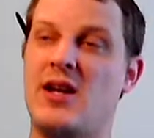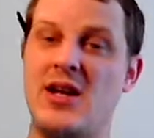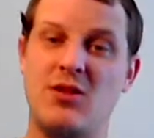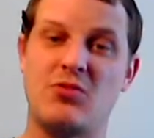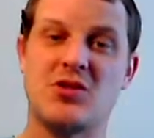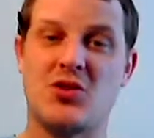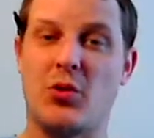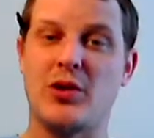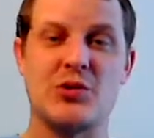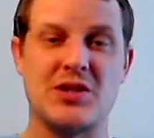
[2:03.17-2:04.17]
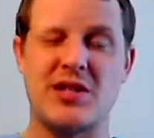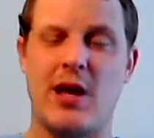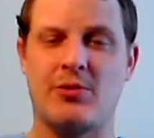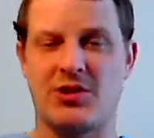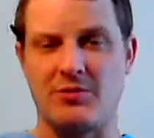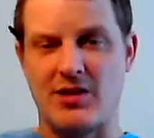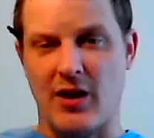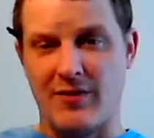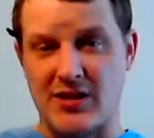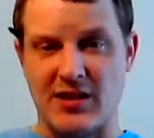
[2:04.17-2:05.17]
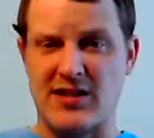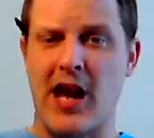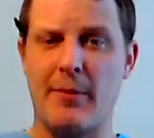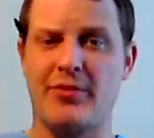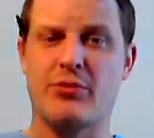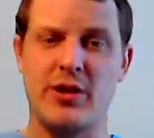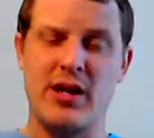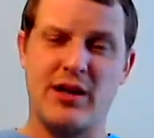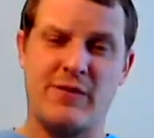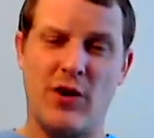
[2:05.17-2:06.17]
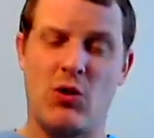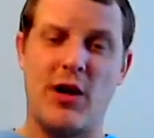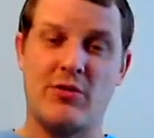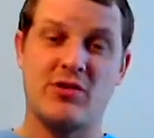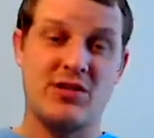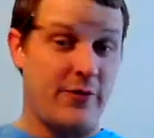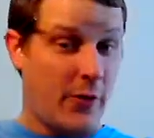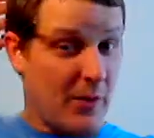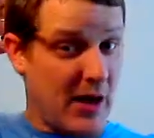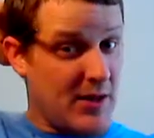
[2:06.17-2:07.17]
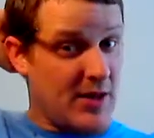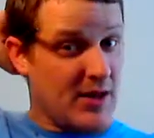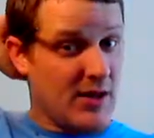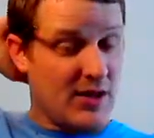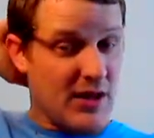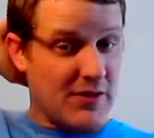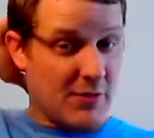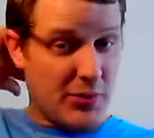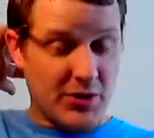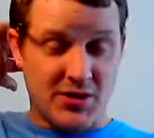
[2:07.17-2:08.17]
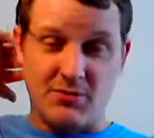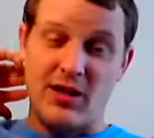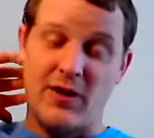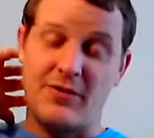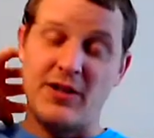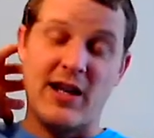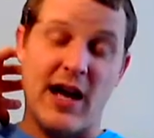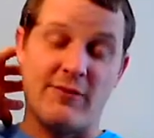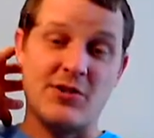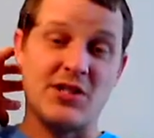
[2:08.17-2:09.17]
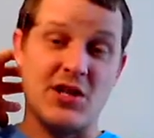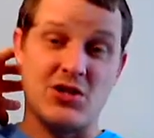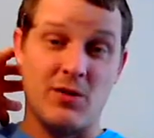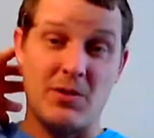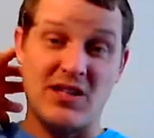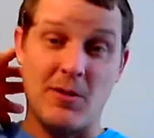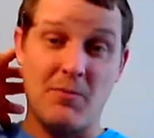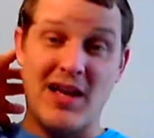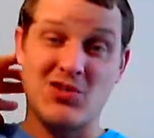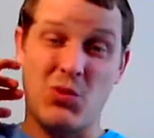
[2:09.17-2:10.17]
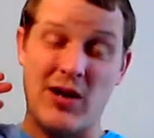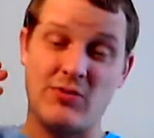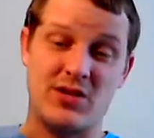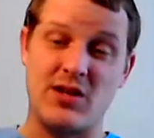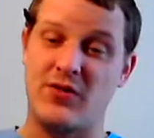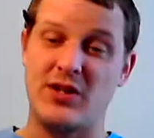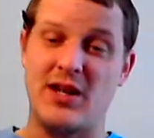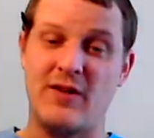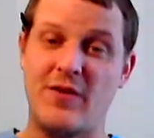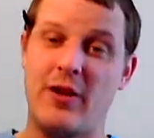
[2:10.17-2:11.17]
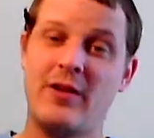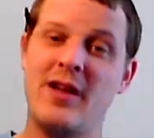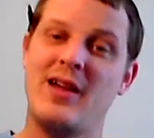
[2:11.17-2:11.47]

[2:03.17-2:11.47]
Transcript: He was going to establish himself as a top 3 NFL wide receiver, maybe even put himself in the conversation of being the best wide receiver in the NFL.